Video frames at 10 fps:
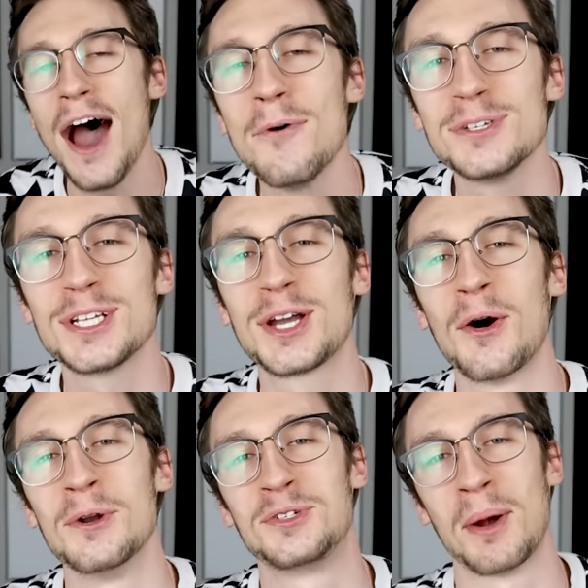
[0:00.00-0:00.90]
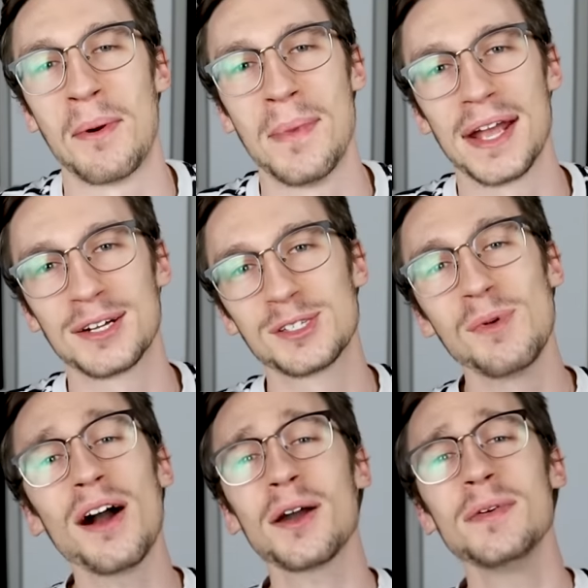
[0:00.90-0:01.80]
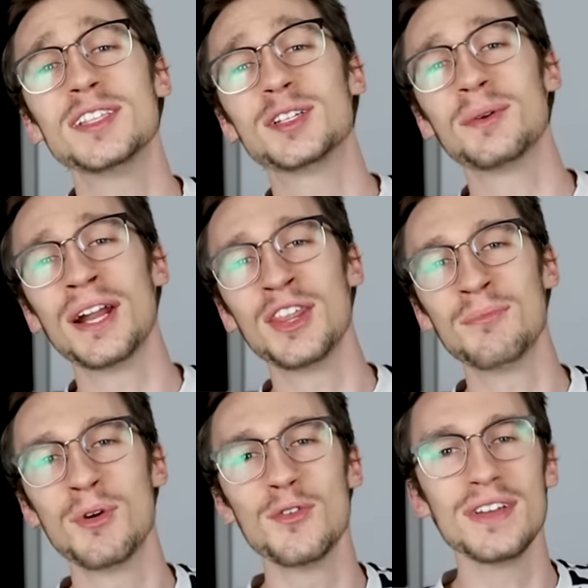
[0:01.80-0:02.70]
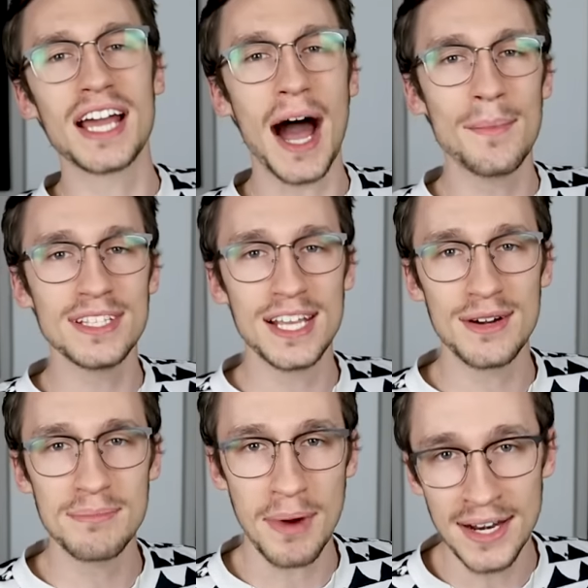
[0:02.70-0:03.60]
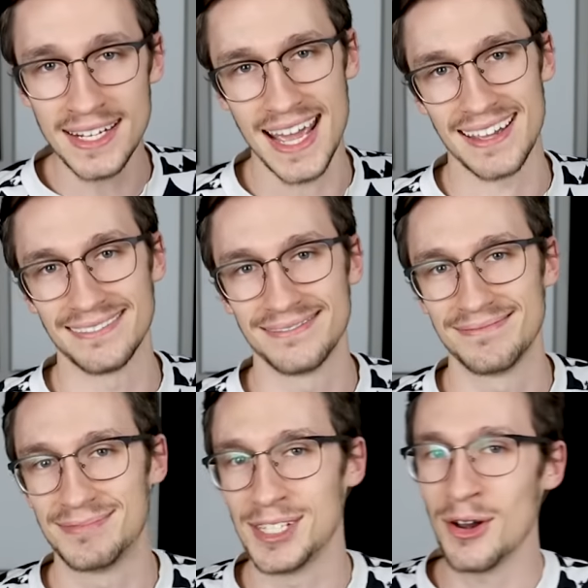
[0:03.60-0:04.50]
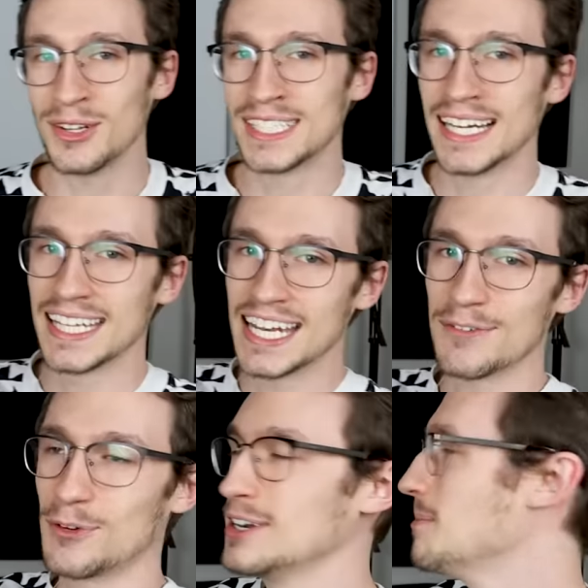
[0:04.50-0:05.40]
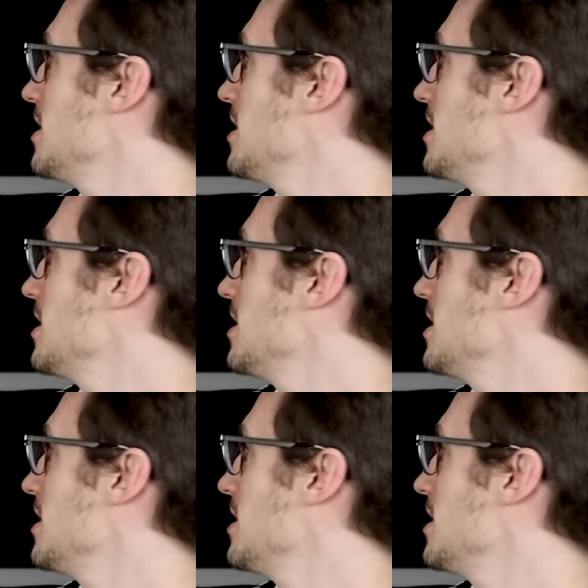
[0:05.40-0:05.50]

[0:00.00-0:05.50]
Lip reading: How is it going, troublemakers? Welcome into another Movie Commentary Monday. Do you notice anything different